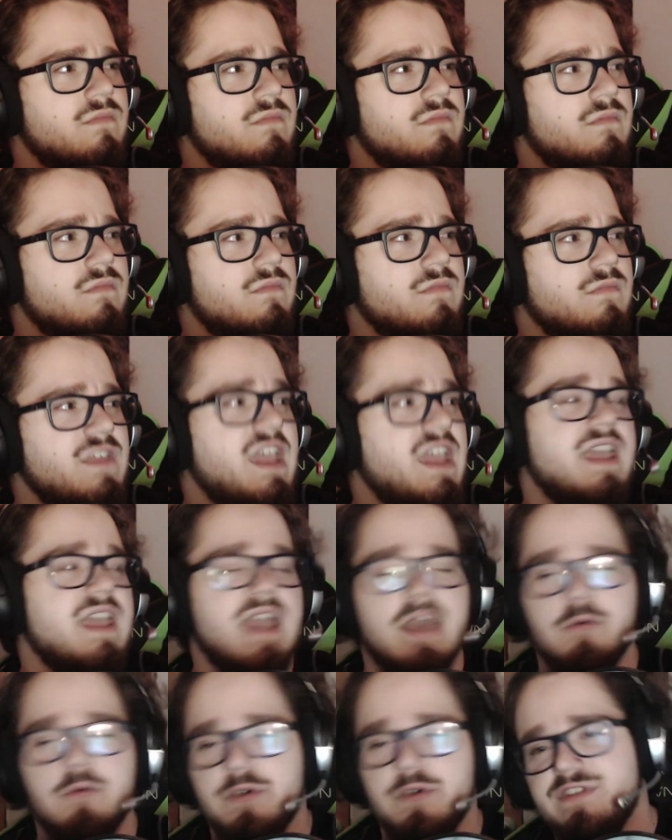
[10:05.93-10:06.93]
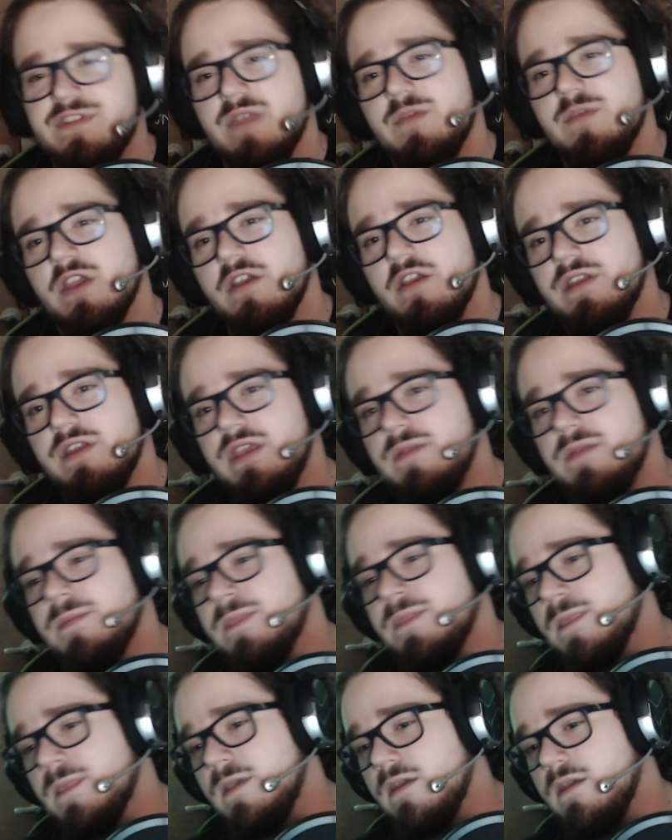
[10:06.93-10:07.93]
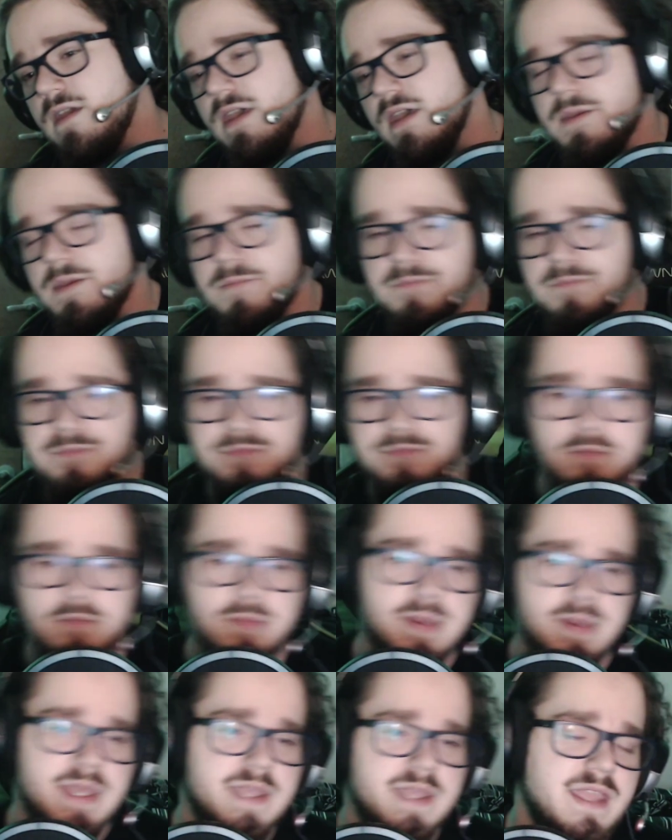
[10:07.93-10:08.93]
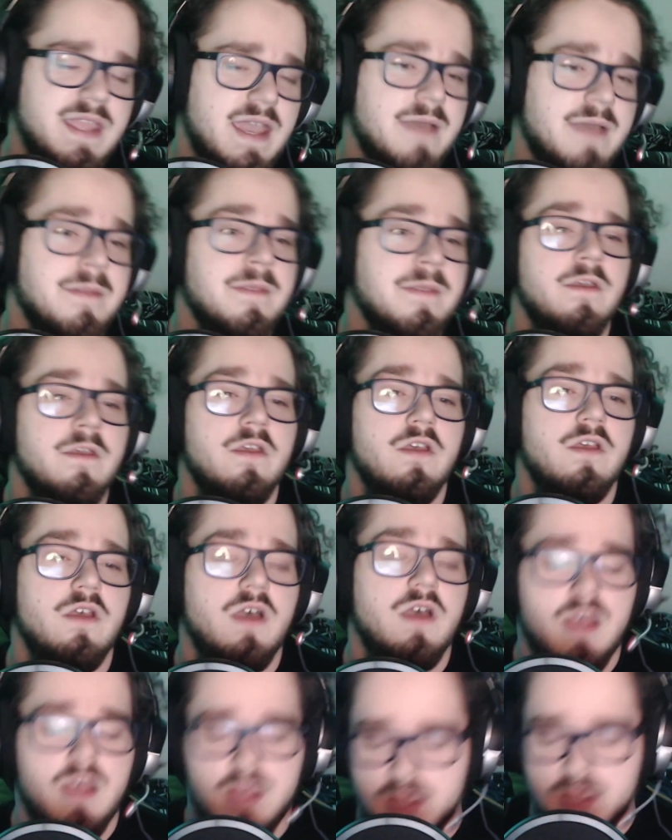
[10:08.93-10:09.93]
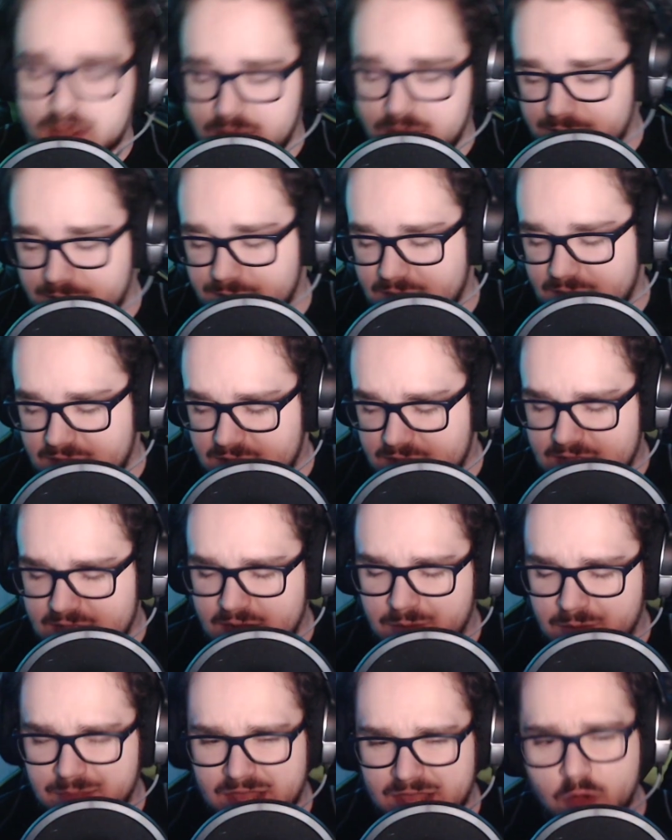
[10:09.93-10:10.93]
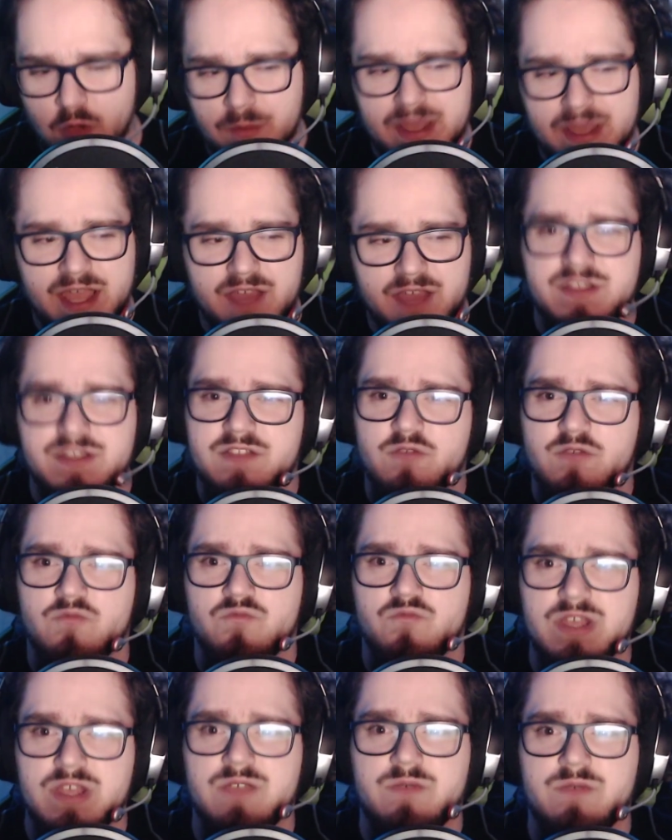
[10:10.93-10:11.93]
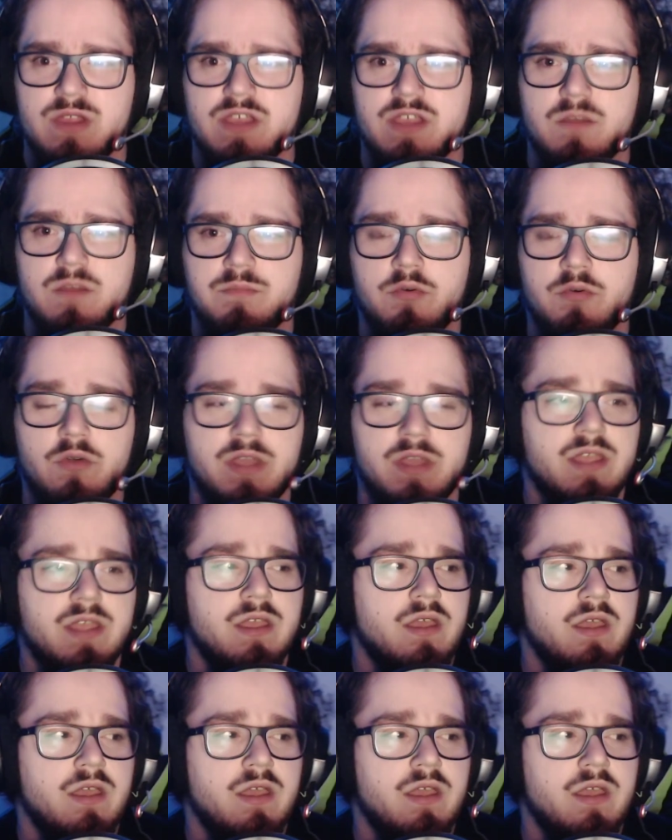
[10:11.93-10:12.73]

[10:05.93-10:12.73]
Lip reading: Yeah, it was Simon Cardy. But yeah, and I'm like, oh my gosh, that's a really, really good point.